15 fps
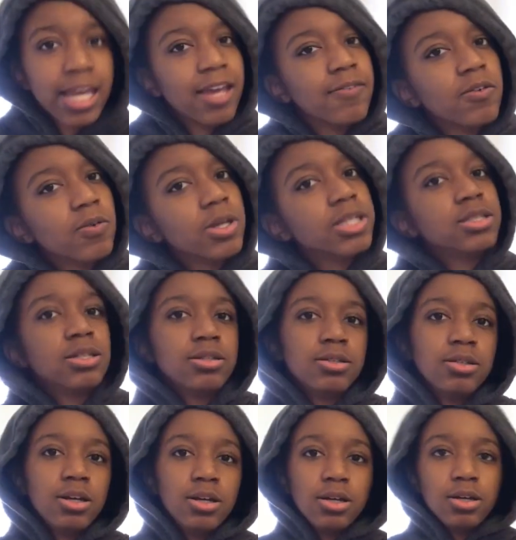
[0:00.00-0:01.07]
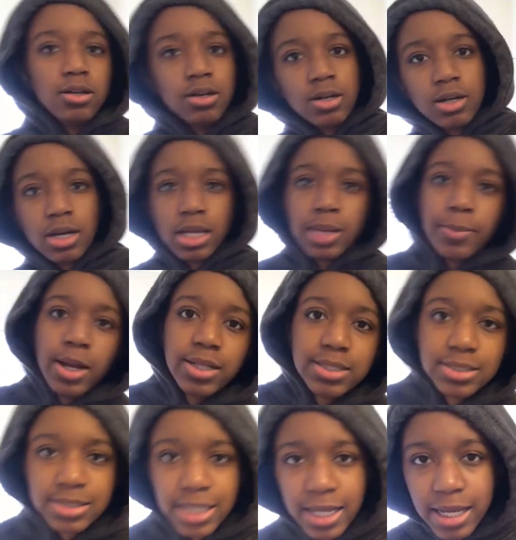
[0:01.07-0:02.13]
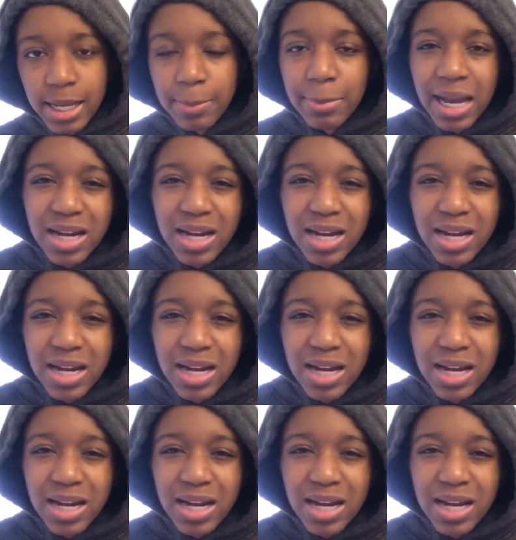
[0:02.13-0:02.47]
If it isn't, I'm not saying